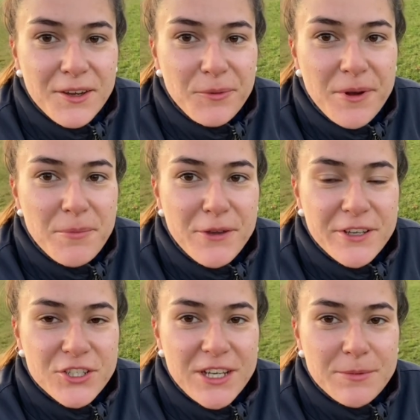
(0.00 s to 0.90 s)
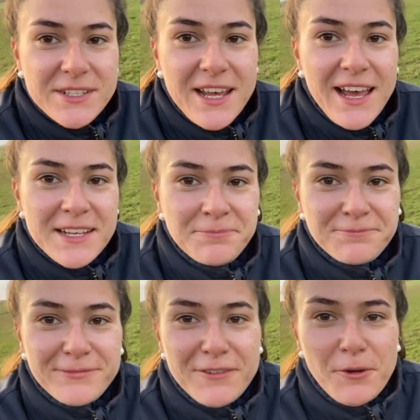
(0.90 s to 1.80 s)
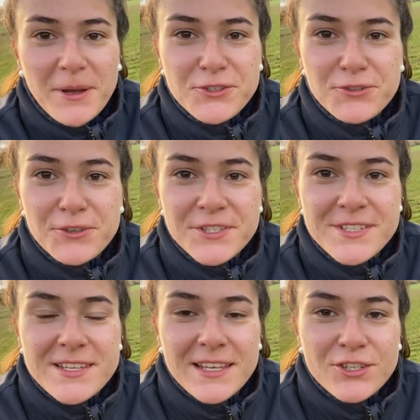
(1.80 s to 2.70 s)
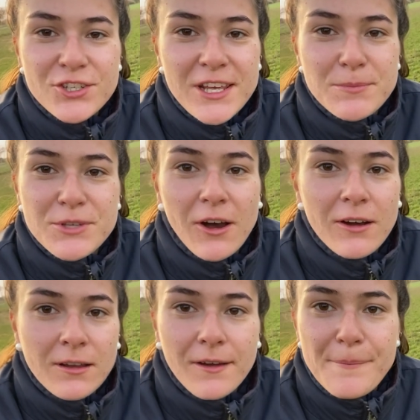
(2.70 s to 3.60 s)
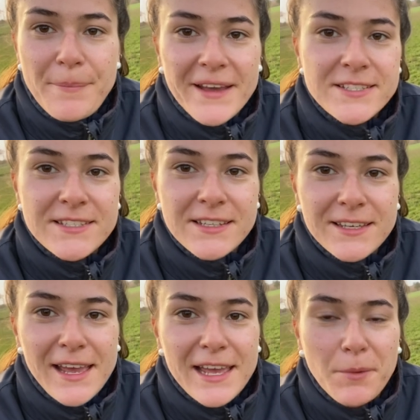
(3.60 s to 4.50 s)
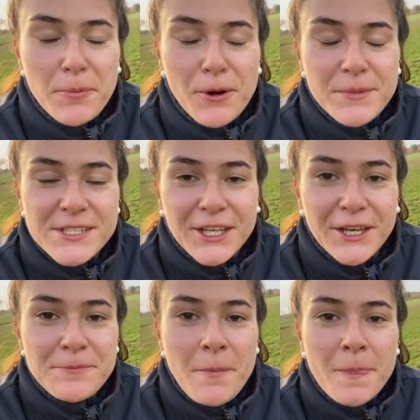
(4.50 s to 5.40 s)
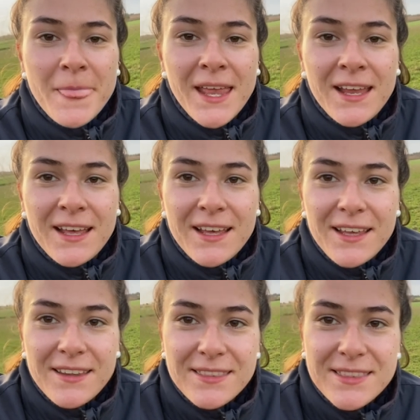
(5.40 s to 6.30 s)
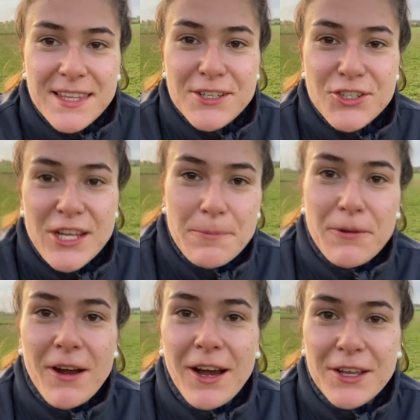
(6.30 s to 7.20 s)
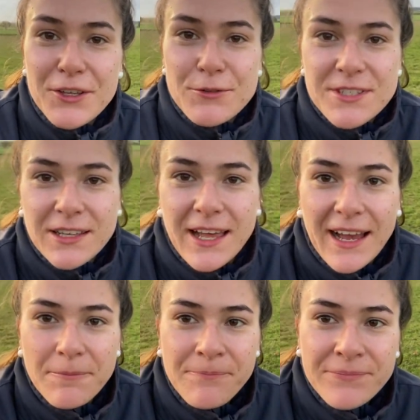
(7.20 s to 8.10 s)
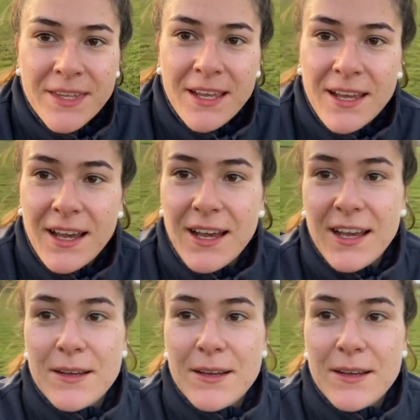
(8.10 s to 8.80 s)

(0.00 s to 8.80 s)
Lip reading: We're moving sheep today. I've got my trusted sheep dog, best in the game, I promise you. These sheep are used to lamb. I